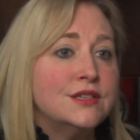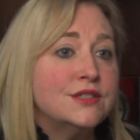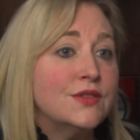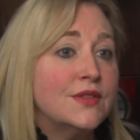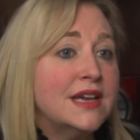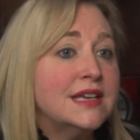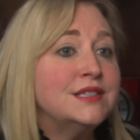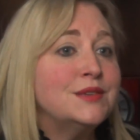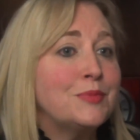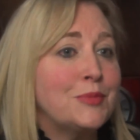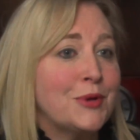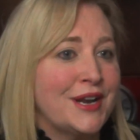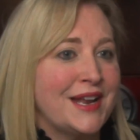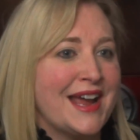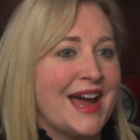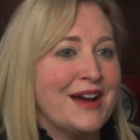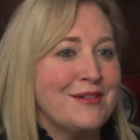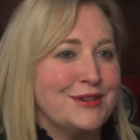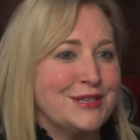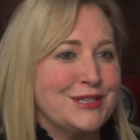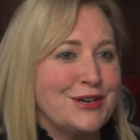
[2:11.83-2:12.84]
So that's a pretty
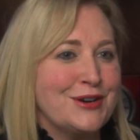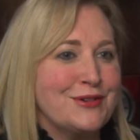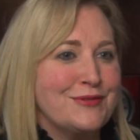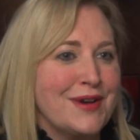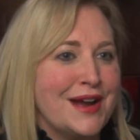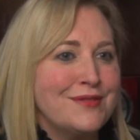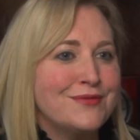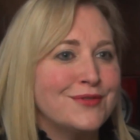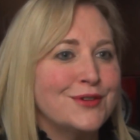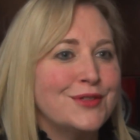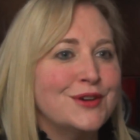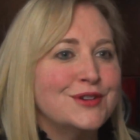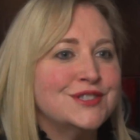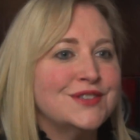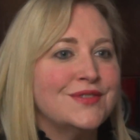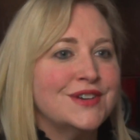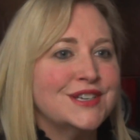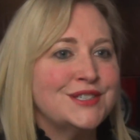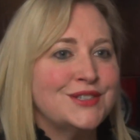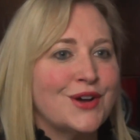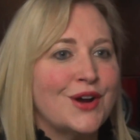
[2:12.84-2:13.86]
high return rate. For those
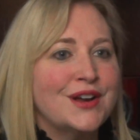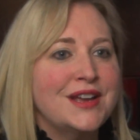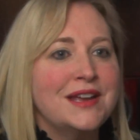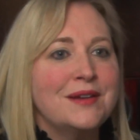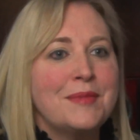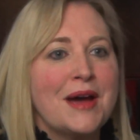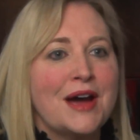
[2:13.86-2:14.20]
of us talking